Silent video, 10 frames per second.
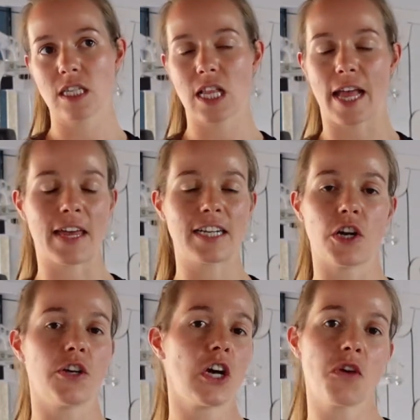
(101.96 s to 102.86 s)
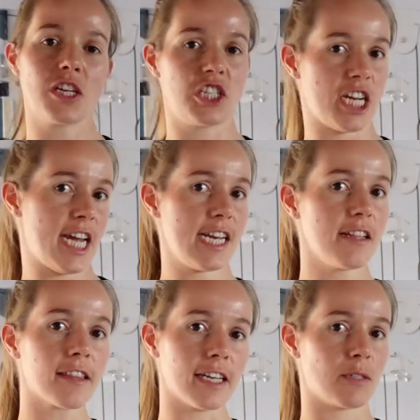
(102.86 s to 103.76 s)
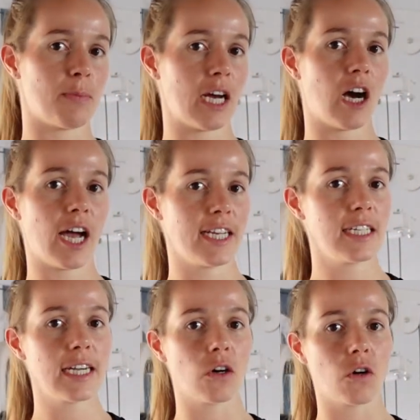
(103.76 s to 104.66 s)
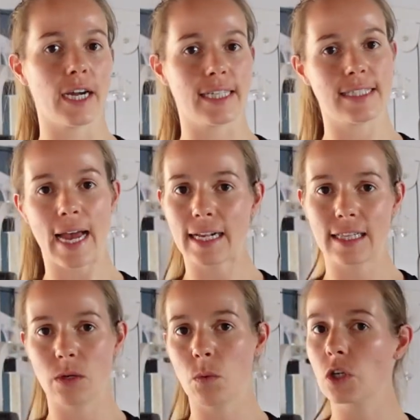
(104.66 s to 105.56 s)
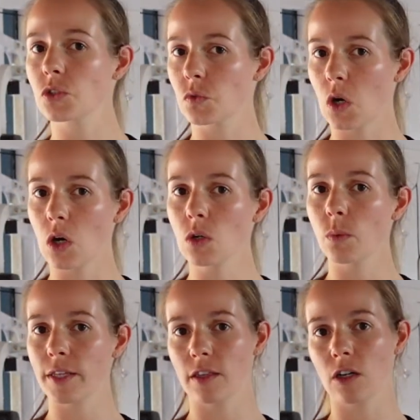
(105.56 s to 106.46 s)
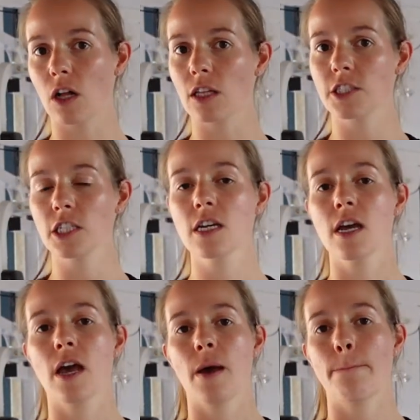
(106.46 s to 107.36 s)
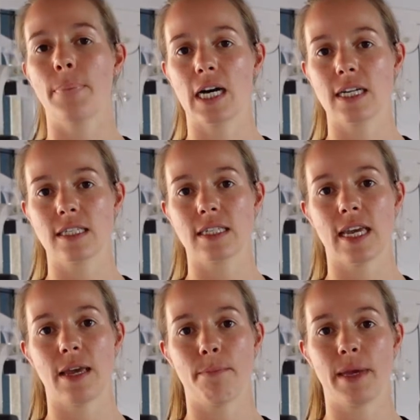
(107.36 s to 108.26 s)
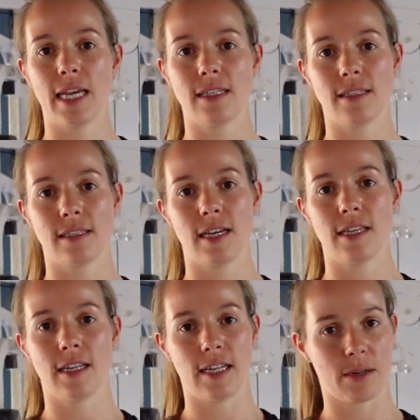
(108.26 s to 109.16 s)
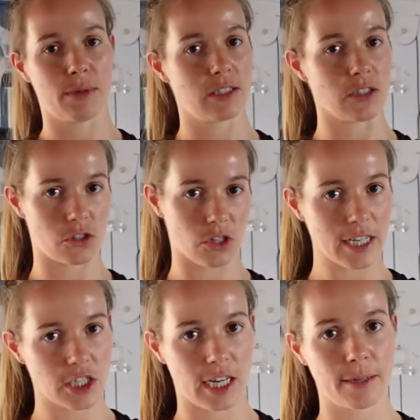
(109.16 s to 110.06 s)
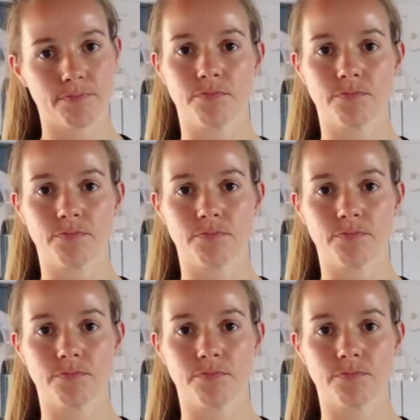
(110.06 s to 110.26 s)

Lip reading: like, they don't know the gene that's behind it or exactly what's wrong with the collagen, but it means that the ligaments are stretchy.